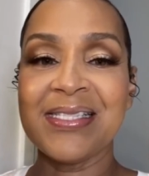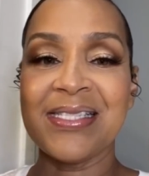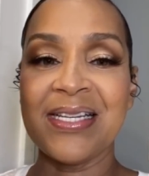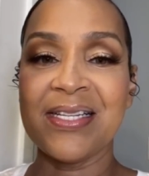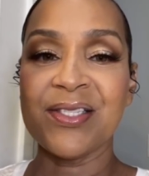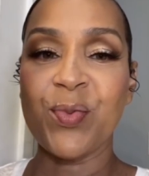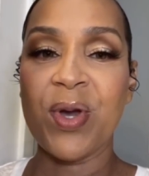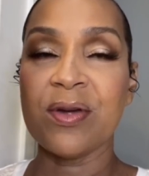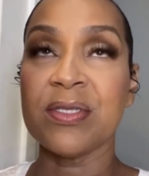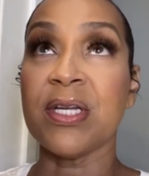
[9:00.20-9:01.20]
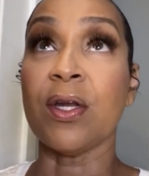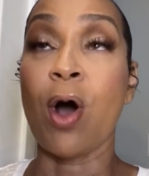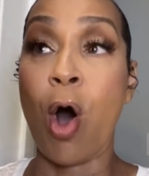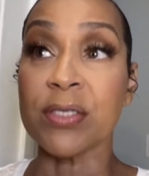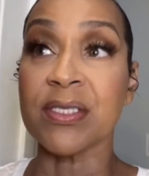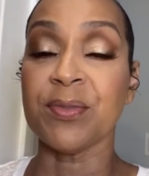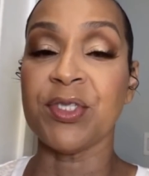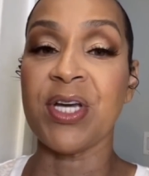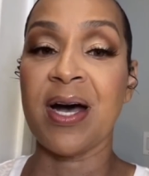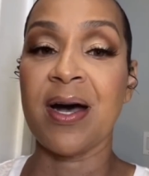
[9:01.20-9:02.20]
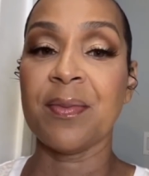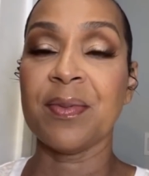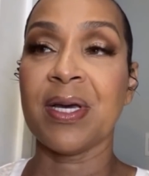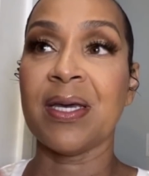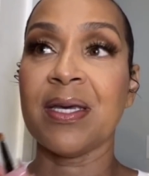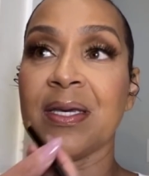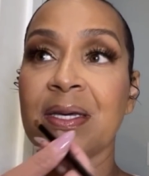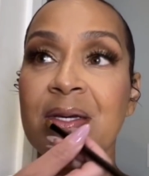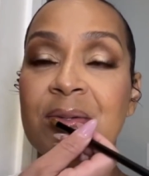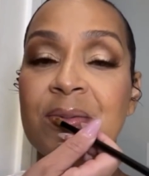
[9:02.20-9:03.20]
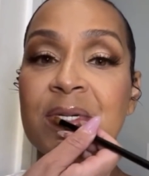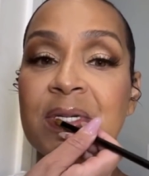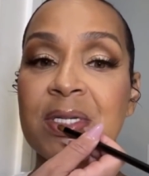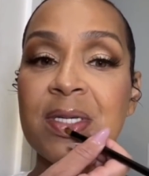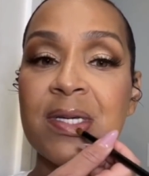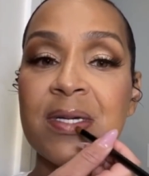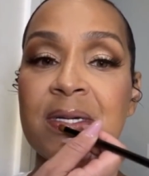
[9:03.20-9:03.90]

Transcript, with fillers: is in it as well. Did an awesome job. Like, really.